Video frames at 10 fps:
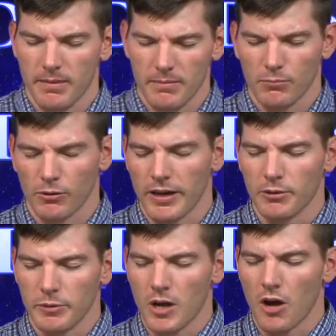pray that
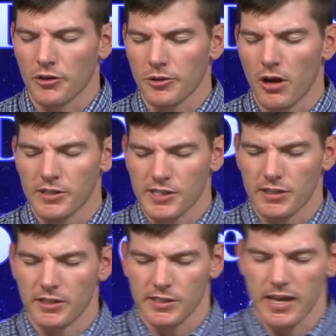we'd honor you in all these
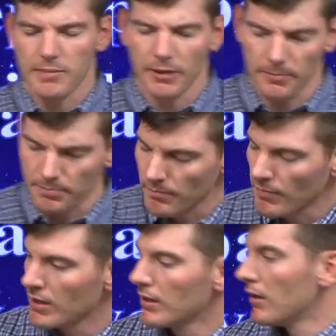things. Amen.
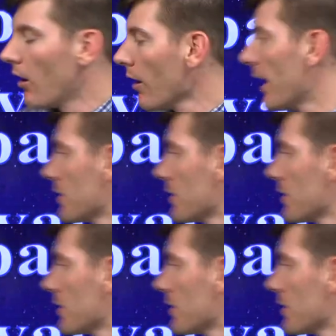All right,